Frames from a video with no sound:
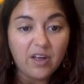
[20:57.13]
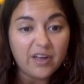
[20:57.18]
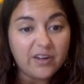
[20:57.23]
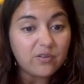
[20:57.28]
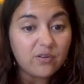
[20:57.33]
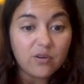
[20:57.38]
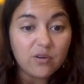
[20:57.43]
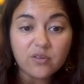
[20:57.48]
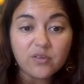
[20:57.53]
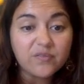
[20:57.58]
I
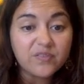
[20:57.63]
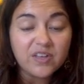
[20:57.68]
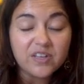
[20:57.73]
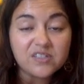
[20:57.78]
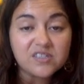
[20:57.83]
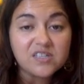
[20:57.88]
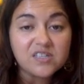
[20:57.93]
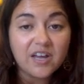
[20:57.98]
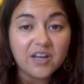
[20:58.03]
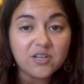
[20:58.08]
don't know if
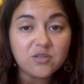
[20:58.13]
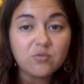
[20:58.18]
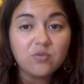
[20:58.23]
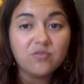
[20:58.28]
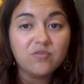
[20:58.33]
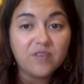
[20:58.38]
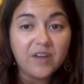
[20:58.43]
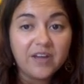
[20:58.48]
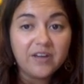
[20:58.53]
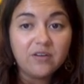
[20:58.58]
that's the actual
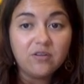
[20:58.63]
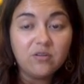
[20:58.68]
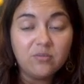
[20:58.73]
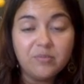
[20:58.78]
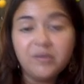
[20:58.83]
final,